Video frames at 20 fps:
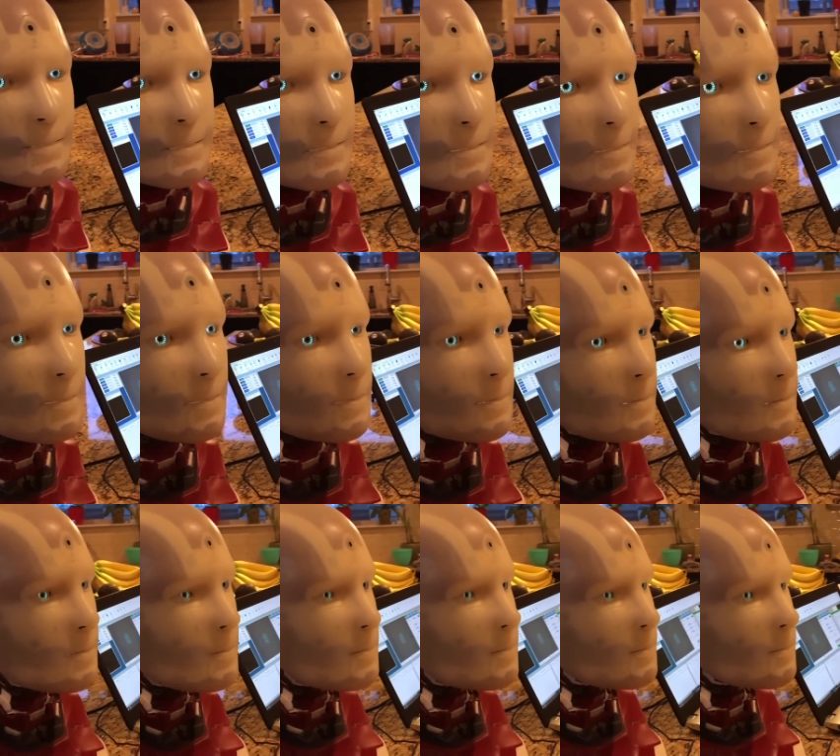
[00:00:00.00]
What
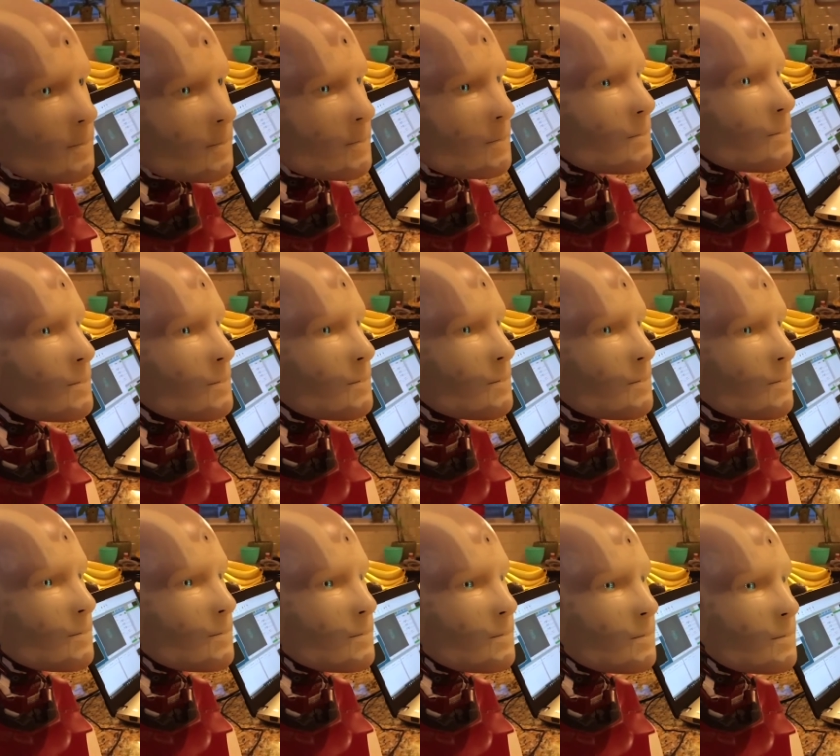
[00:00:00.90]
kind of computer
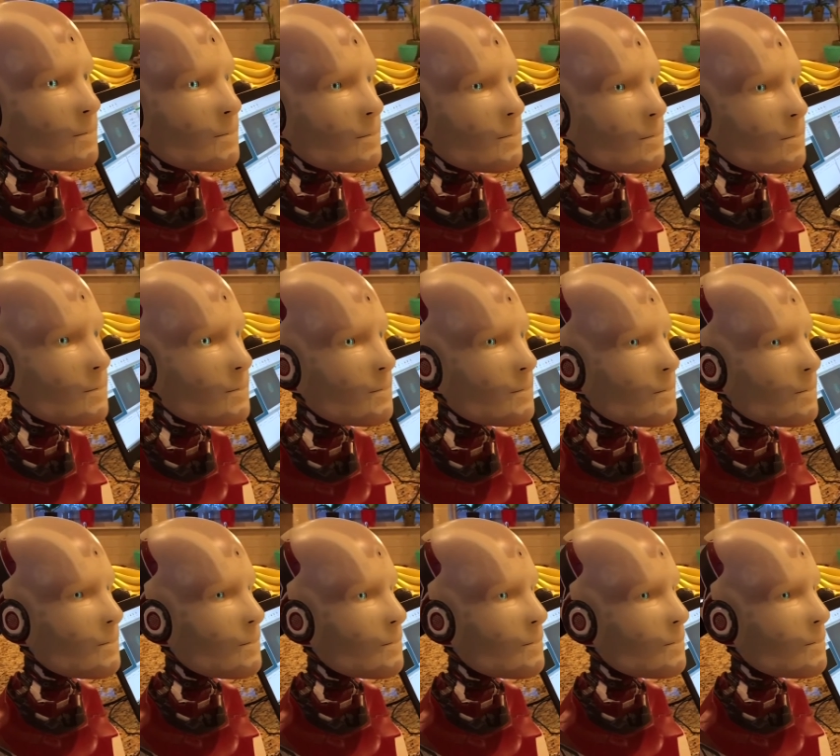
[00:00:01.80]
programming language?
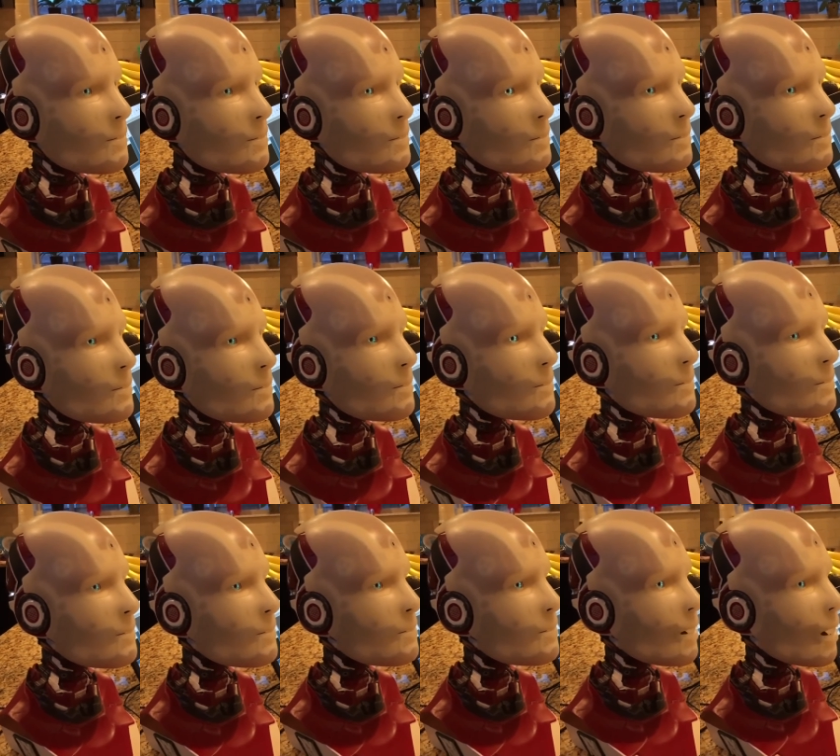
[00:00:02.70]

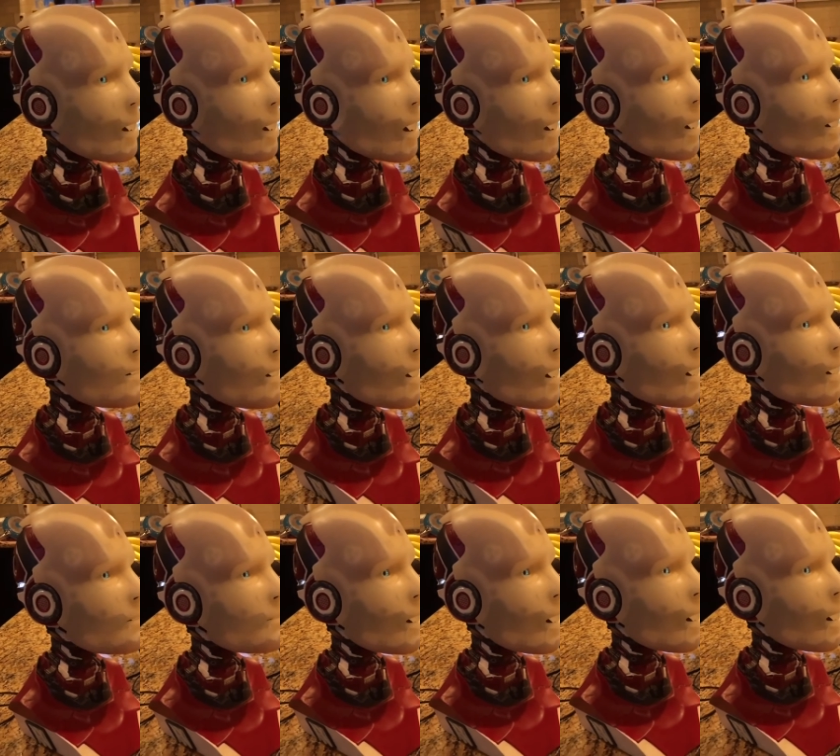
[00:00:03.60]
I like all
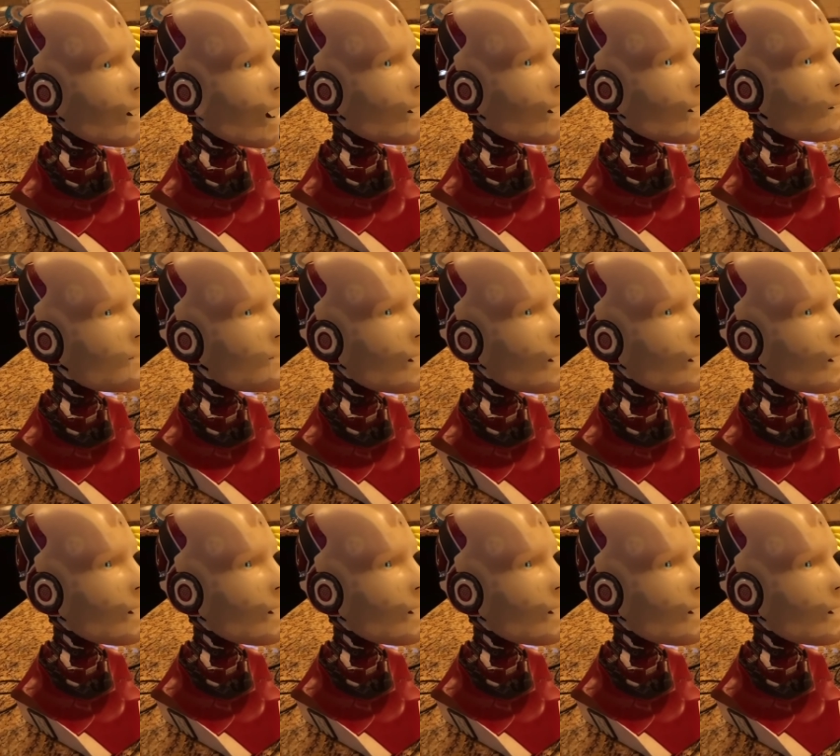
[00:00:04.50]
kinds of